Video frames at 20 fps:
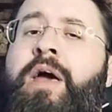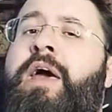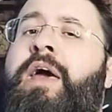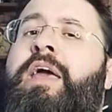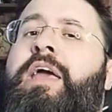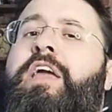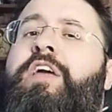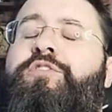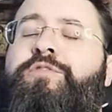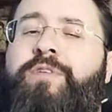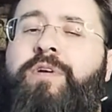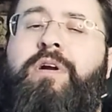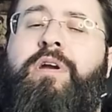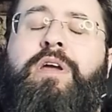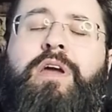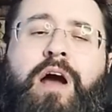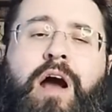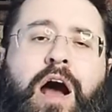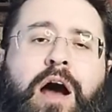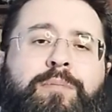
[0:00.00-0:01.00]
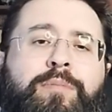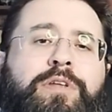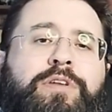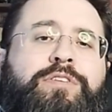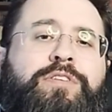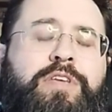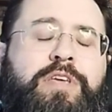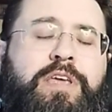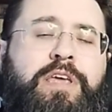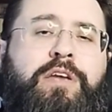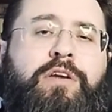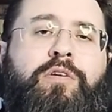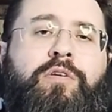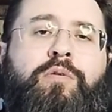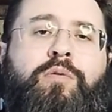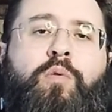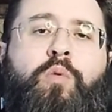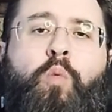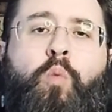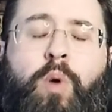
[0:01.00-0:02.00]
it's very common to
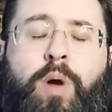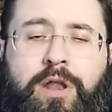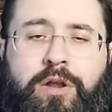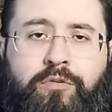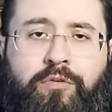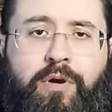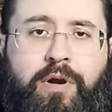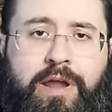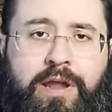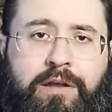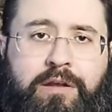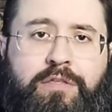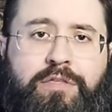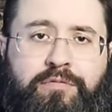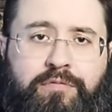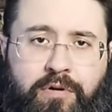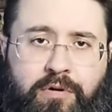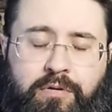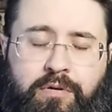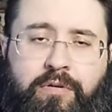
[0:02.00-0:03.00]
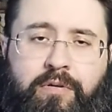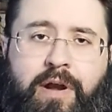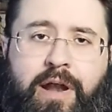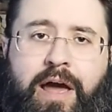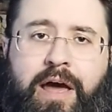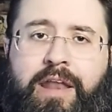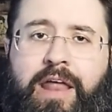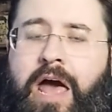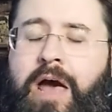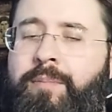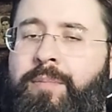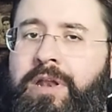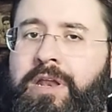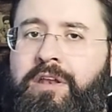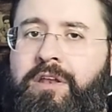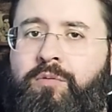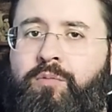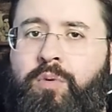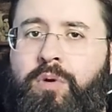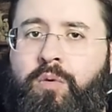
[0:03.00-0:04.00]
hear win rate thrown around. How many
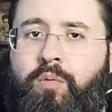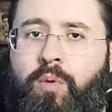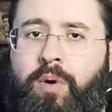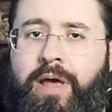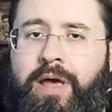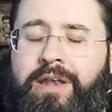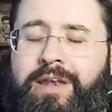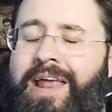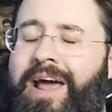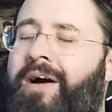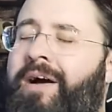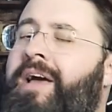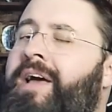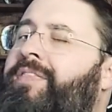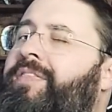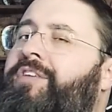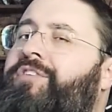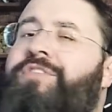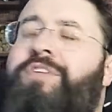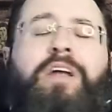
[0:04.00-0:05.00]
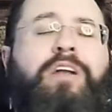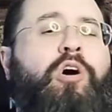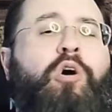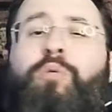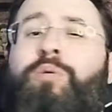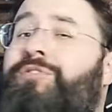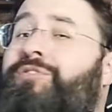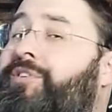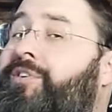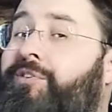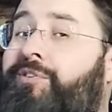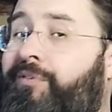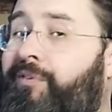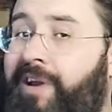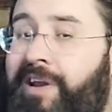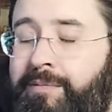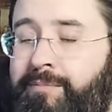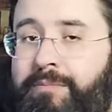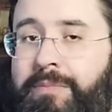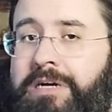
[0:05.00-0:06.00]
did we win? Now, that's not always a
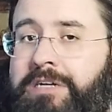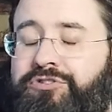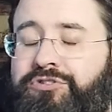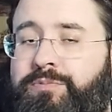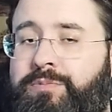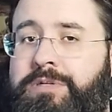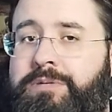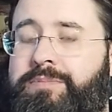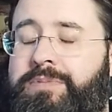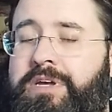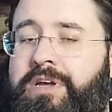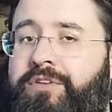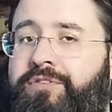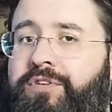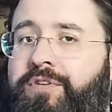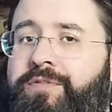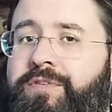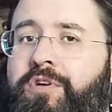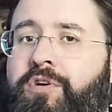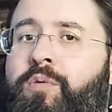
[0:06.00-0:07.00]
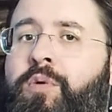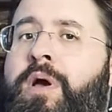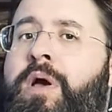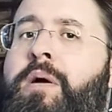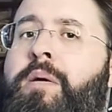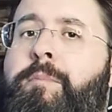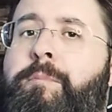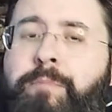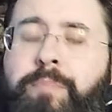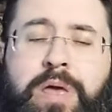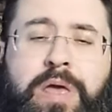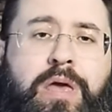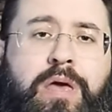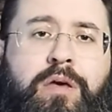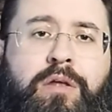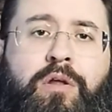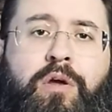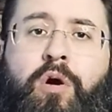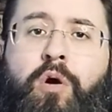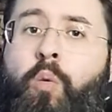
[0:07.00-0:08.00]
great measurement, because if you
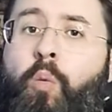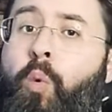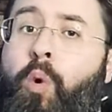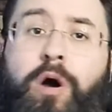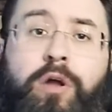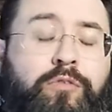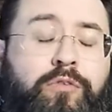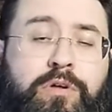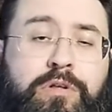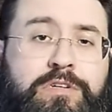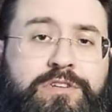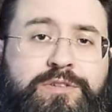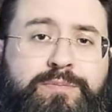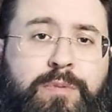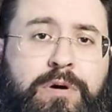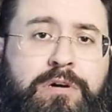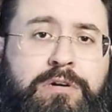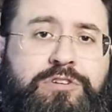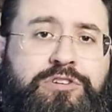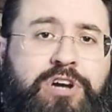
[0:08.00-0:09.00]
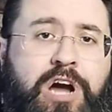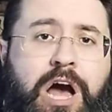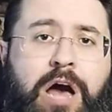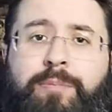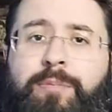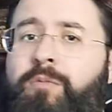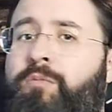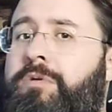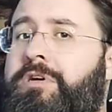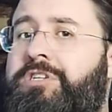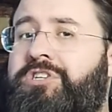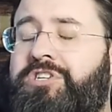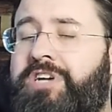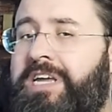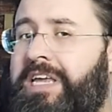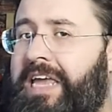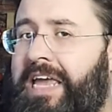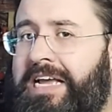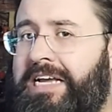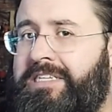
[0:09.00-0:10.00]
bid one really small job and one
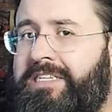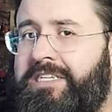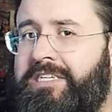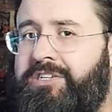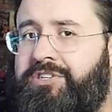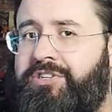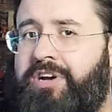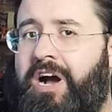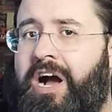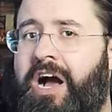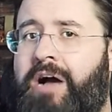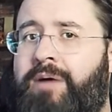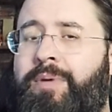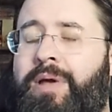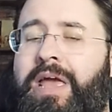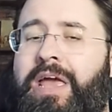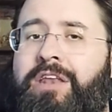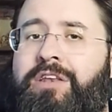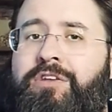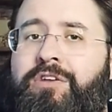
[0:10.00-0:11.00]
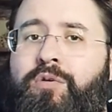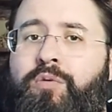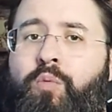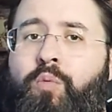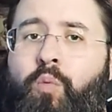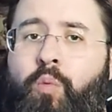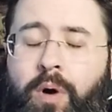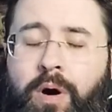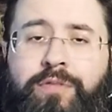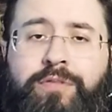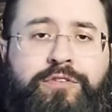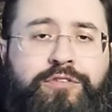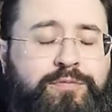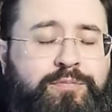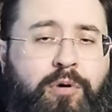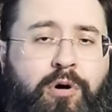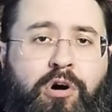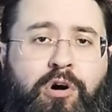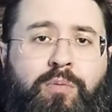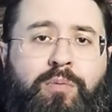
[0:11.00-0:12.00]
gigantic job and you won the
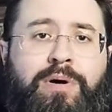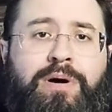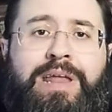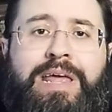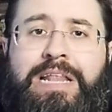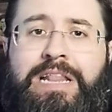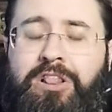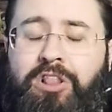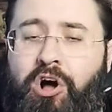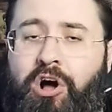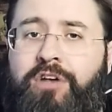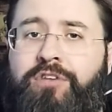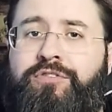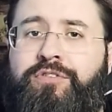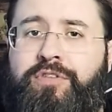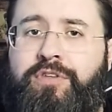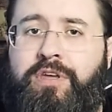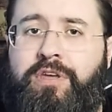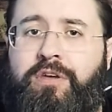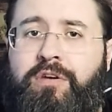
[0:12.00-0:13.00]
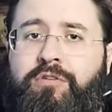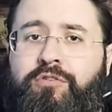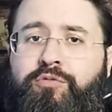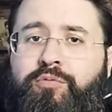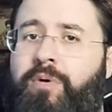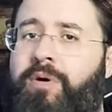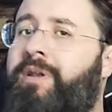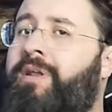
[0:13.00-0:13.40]
small one and lost the huge one,